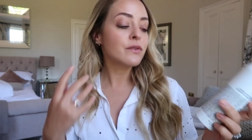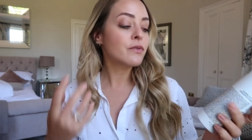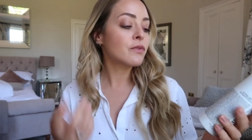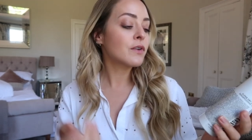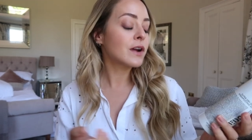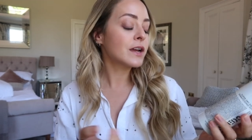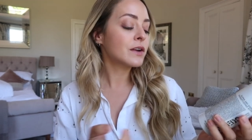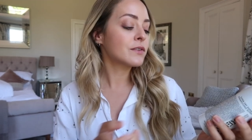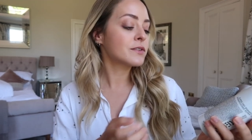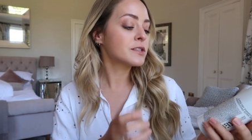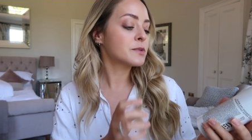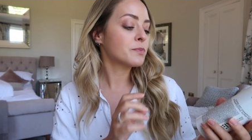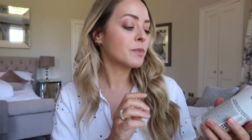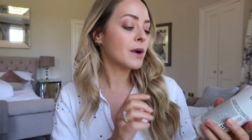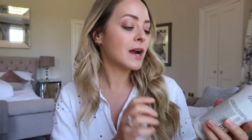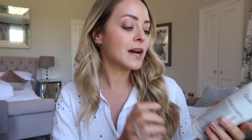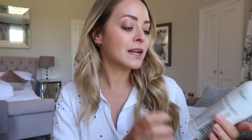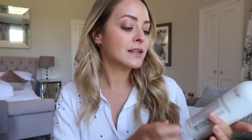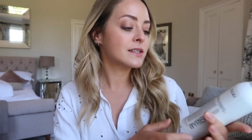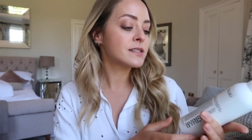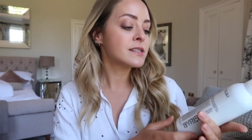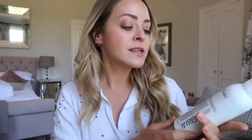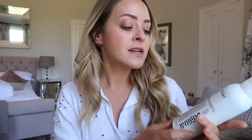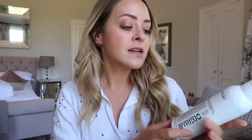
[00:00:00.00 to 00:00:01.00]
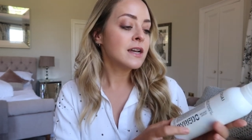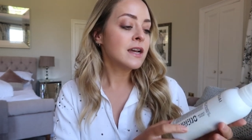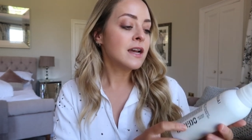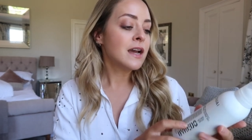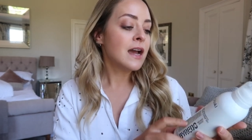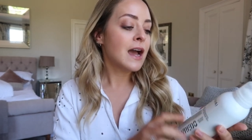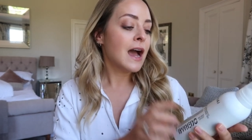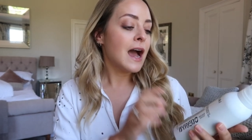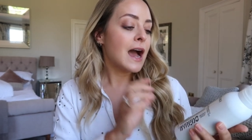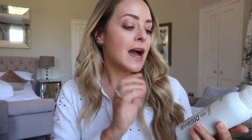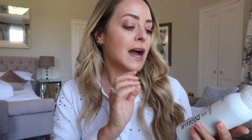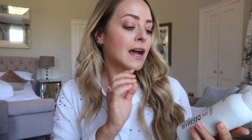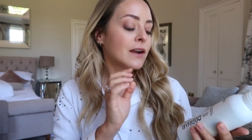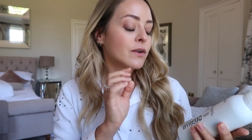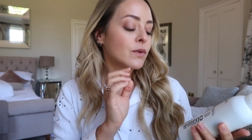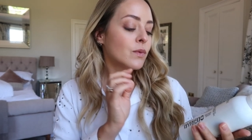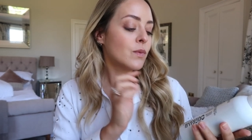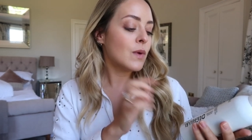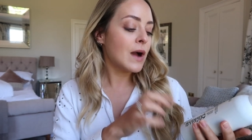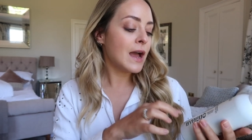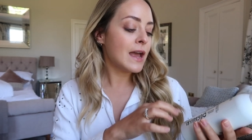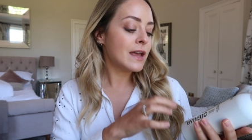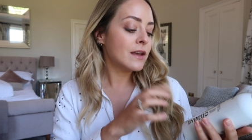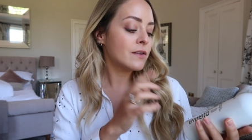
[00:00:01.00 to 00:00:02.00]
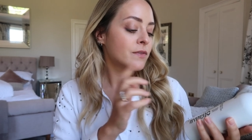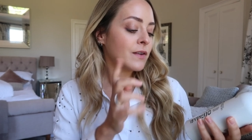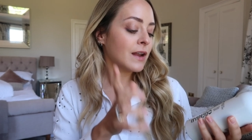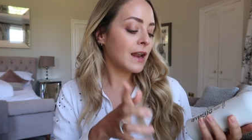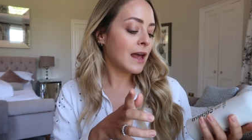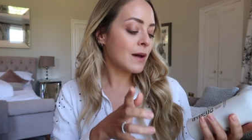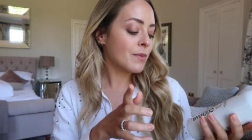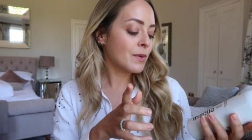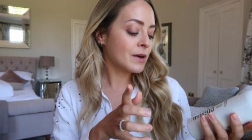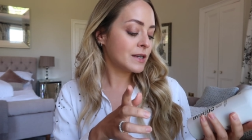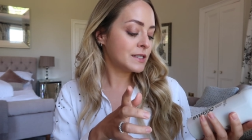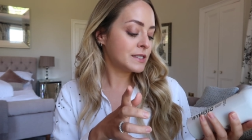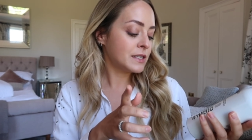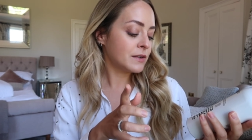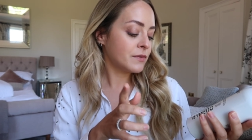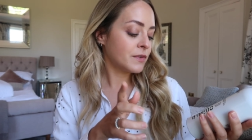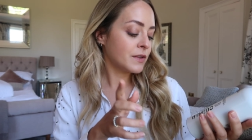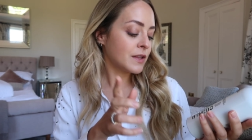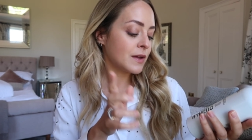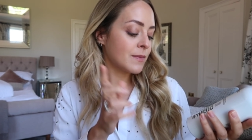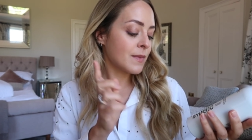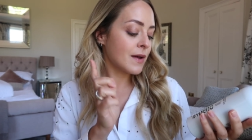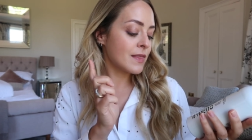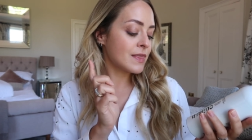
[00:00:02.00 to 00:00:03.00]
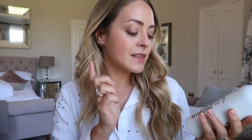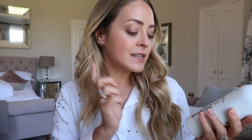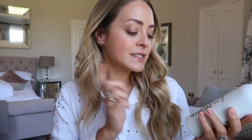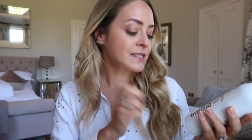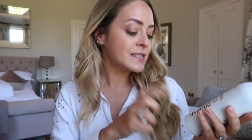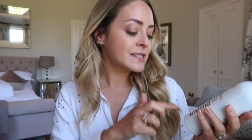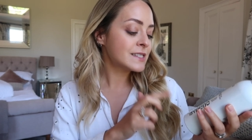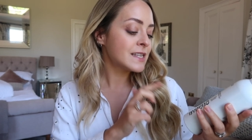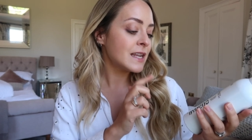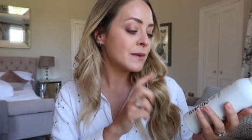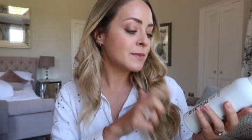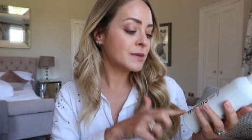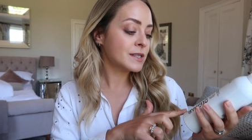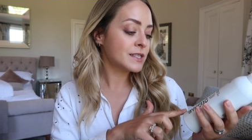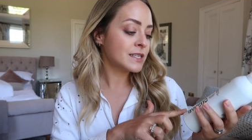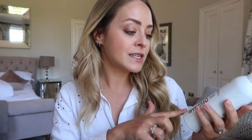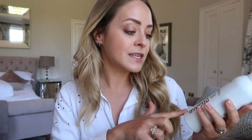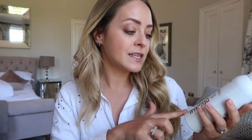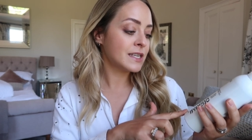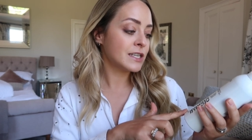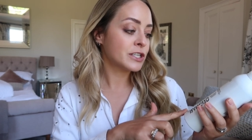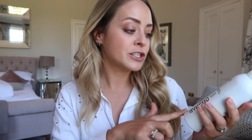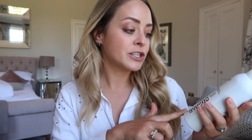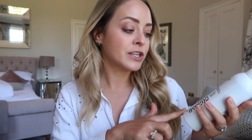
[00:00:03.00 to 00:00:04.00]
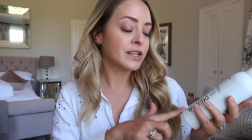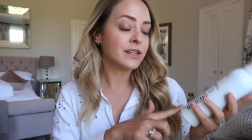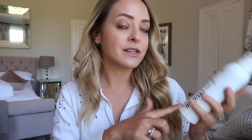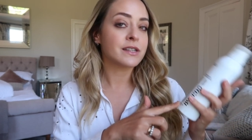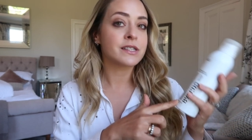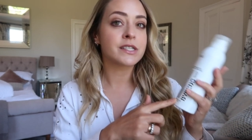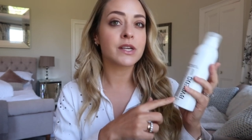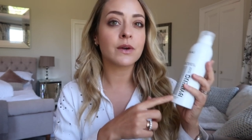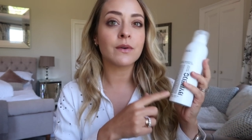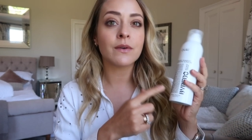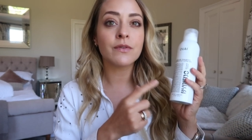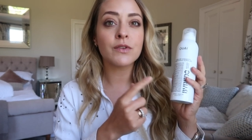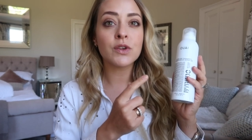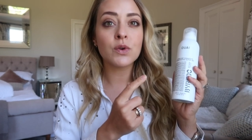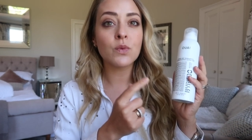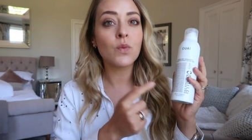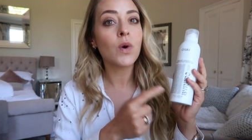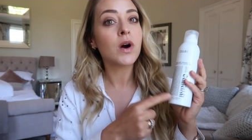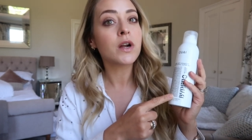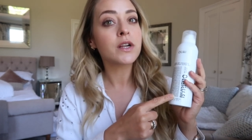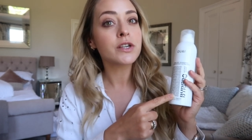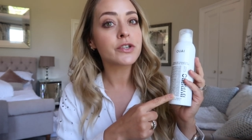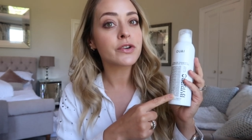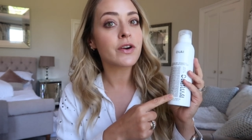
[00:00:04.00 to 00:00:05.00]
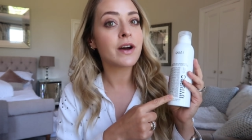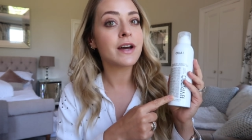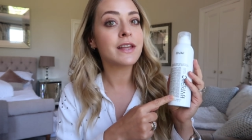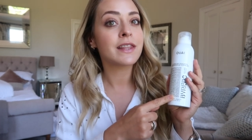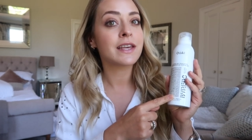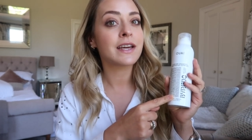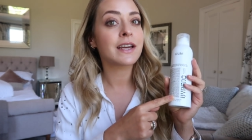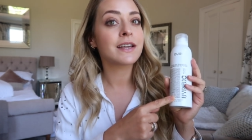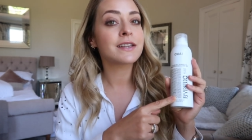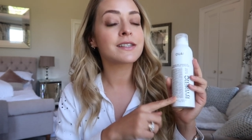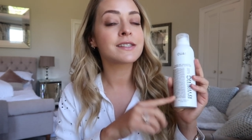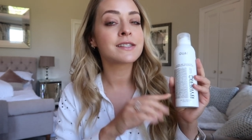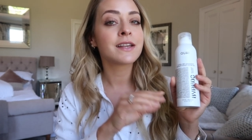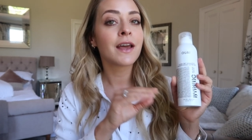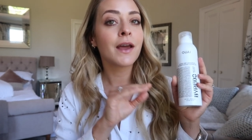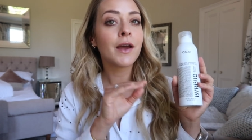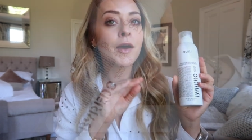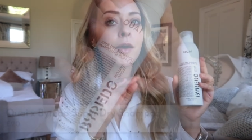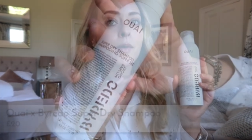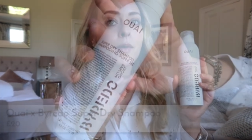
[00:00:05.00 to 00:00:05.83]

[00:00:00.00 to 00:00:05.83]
fragrance brands, and Ouai have collaborated for them. This is limited edition, so if you want to try this,